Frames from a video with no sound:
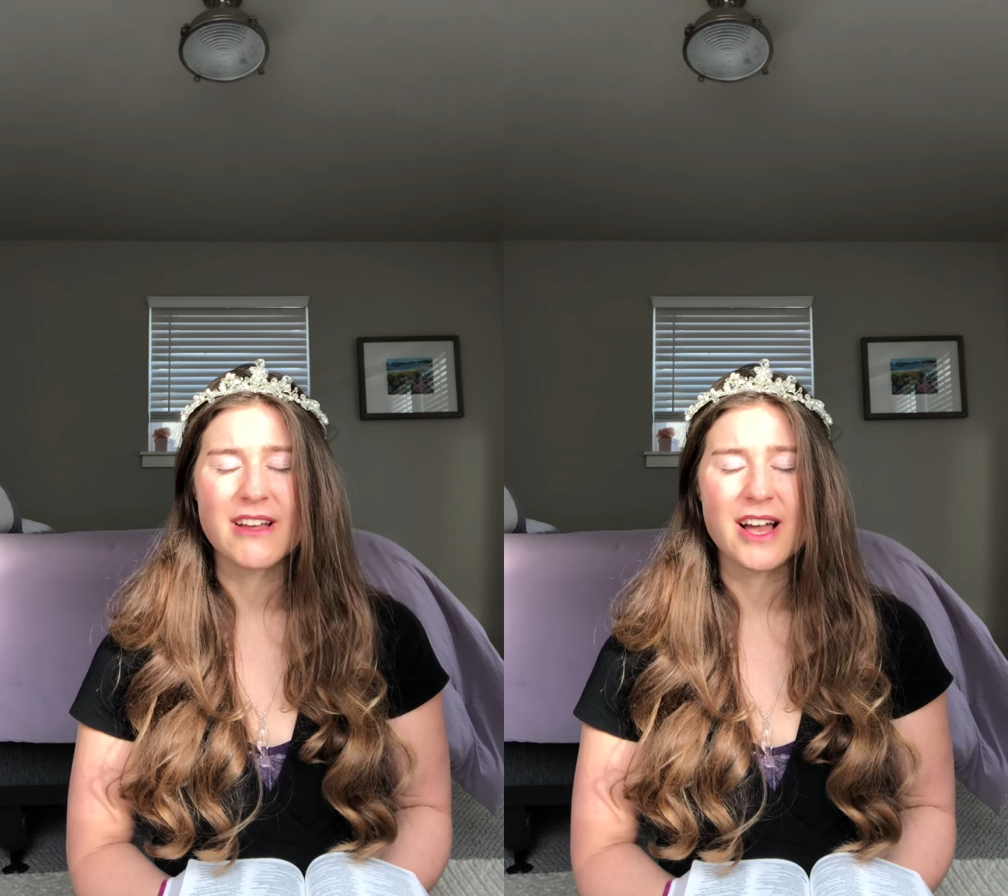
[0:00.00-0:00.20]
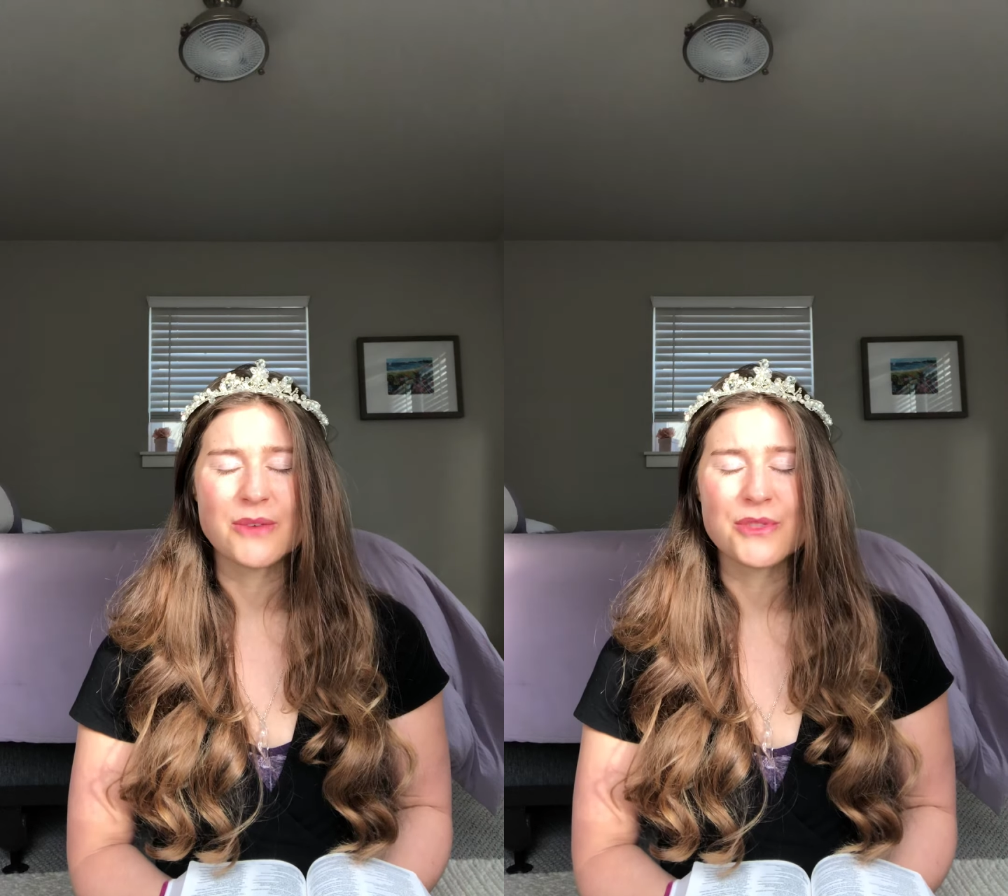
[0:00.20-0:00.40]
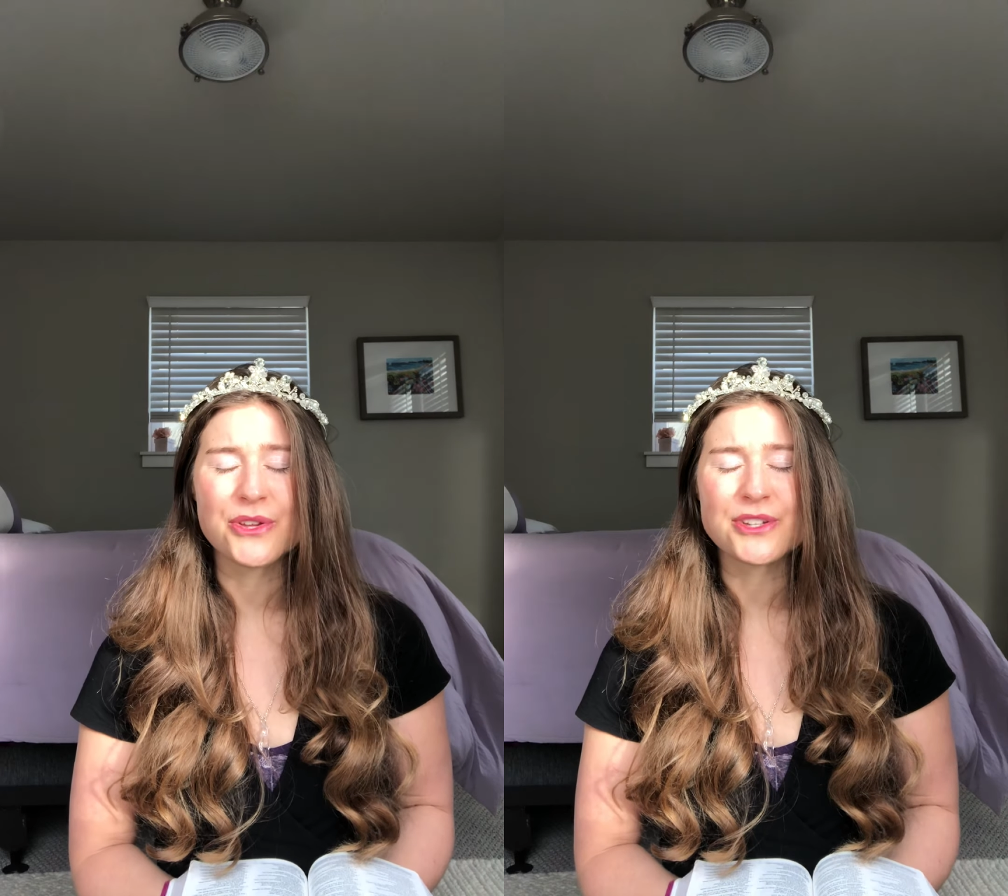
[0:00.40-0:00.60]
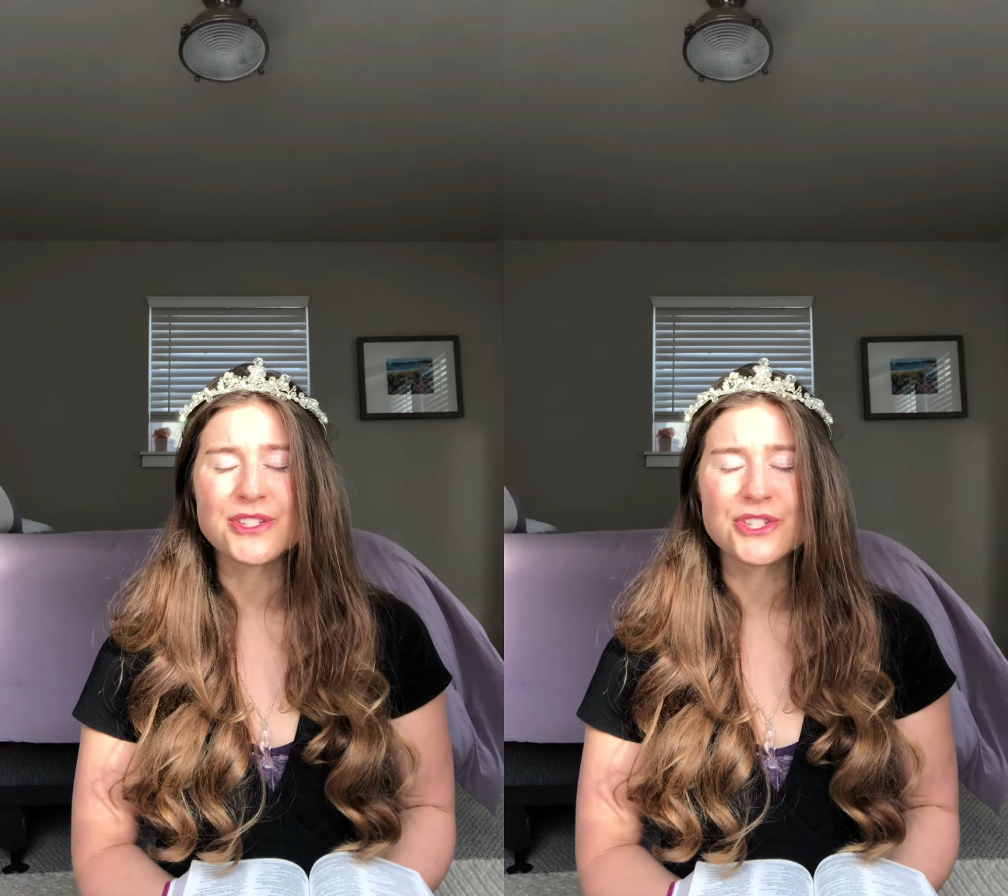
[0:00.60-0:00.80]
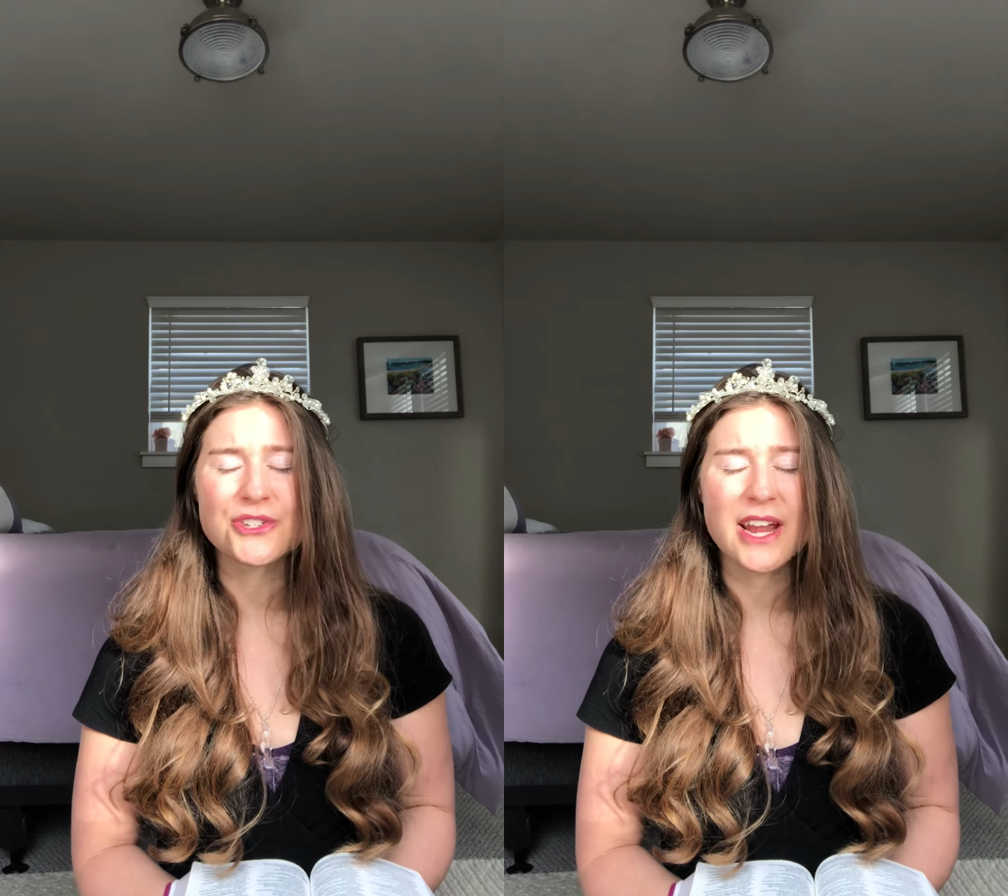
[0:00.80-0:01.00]
God, with your
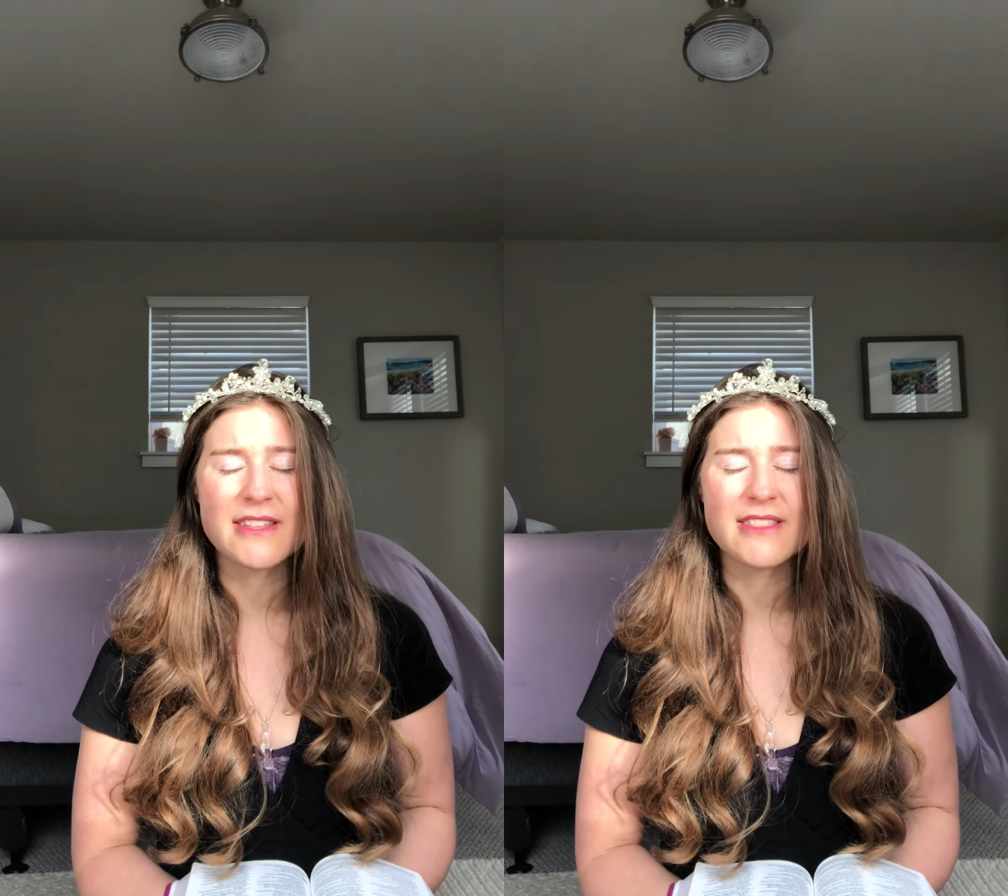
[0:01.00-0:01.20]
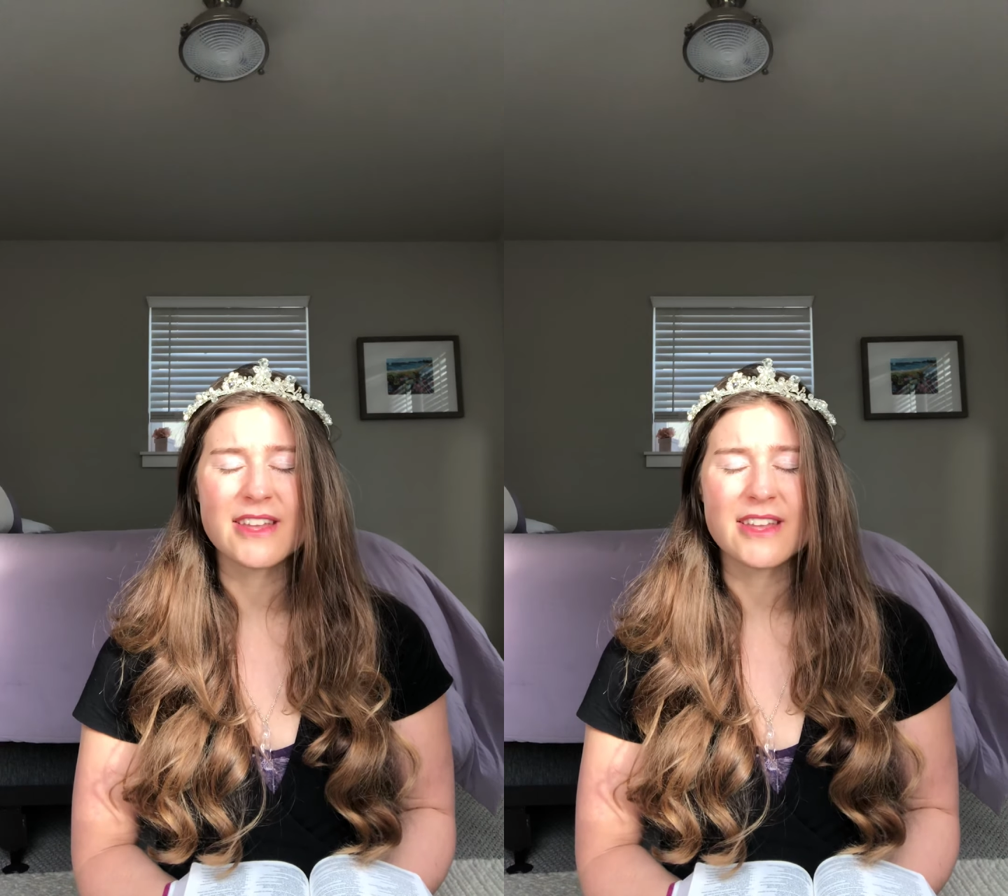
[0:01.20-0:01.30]
strength